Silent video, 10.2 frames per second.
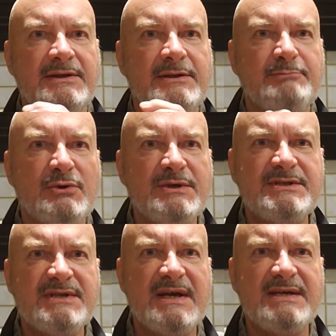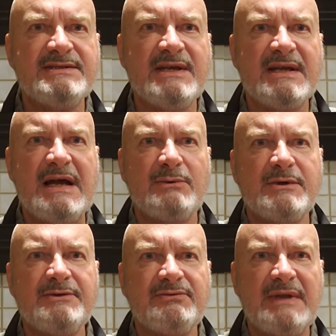The Buddha says that our
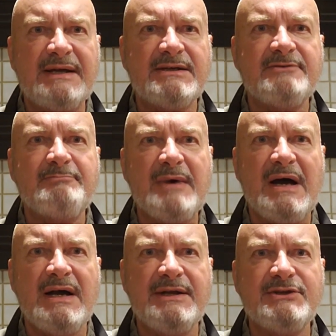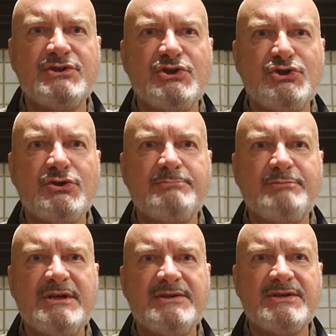reflective minds should
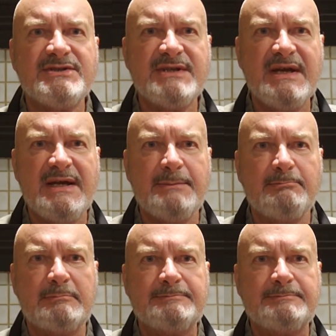be the same,